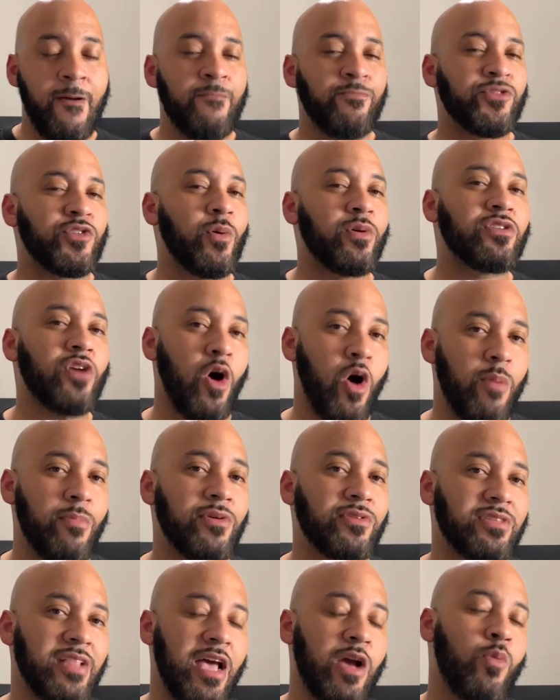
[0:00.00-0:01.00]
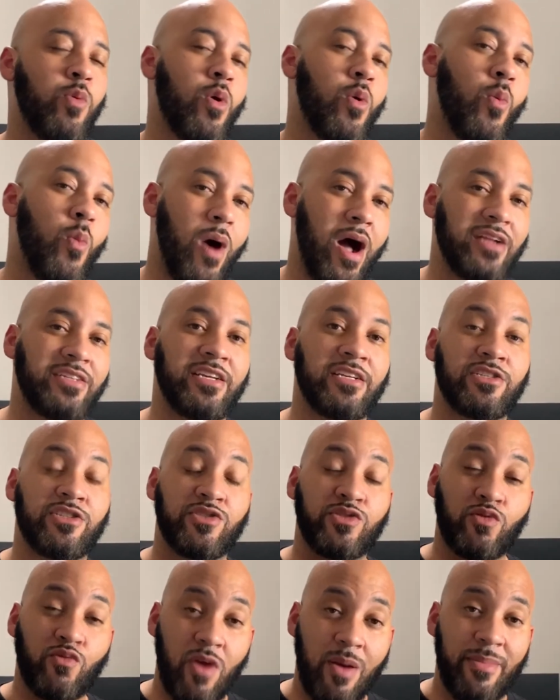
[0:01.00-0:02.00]
So it's almost like we're watching
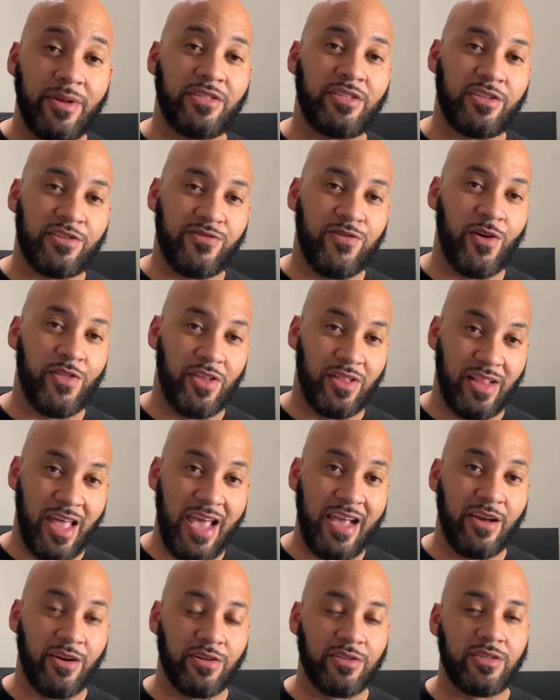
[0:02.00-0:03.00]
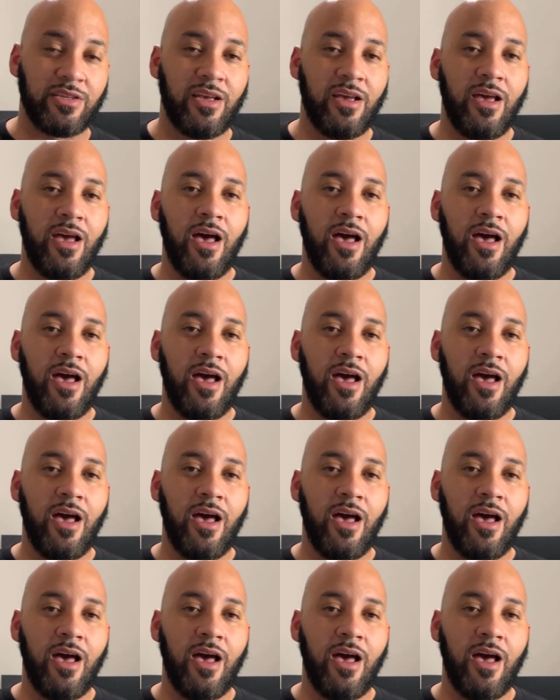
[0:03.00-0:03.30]
scrimmages for the Lakers